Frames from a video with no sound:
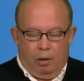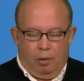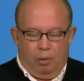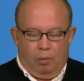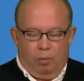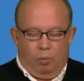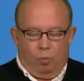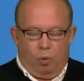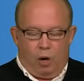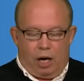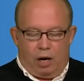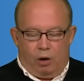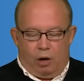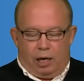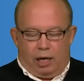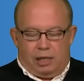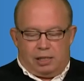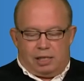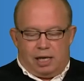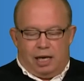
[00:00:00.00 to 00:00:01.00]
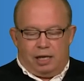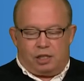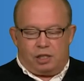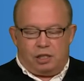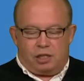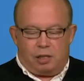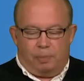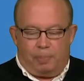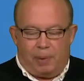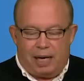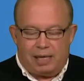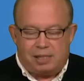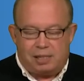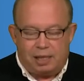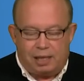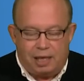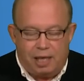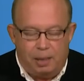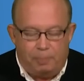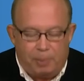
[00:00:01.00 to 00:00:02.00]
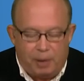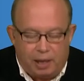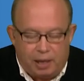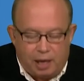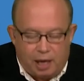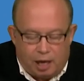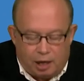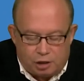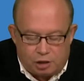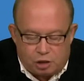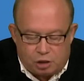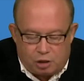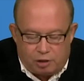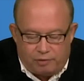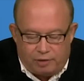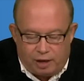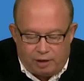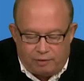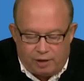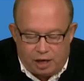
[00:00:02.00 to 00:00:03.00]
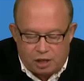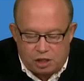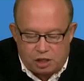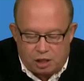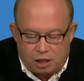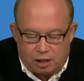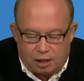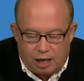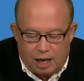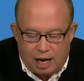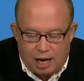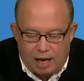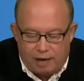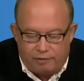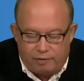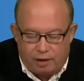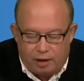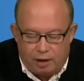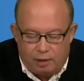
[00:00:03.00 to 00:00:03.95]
what organizations are best at keeping culture of innovation alive